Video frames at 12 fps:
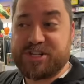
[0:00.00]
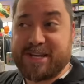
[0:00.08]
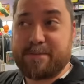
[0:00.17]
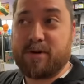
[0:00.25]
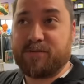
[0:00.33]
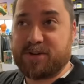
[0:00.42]
She
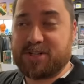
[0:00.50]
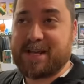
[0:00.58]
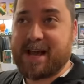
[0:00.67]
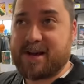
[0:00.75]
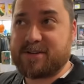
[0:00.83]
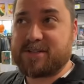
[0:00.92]
came over to
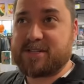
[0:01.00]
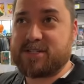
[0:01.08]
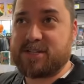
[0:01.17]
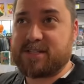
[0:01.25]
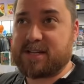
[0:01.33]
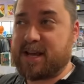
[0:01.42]
the house.
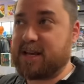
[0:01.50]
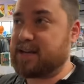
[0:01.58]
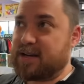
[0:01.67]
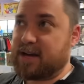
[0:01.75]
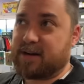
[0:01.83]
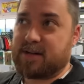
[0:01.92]
She's
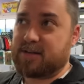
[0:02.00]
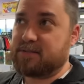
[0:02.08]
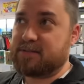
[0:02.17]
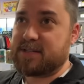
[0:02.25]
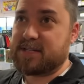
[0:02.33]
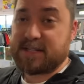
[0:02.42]
like, I don't know,
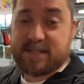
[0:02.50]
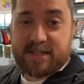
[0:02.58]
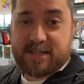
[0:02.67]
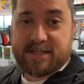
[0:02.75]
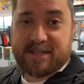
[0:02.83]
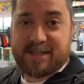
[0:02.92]

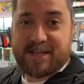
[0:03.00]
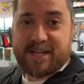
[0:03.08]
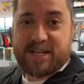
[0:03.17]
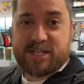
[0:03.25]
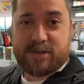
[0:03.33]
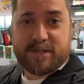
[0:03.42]
60s.
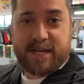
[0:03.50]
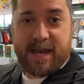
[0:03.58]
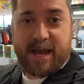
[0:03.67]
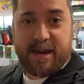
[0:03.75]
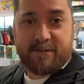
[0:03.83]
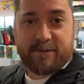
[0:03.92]
And she was like, hey,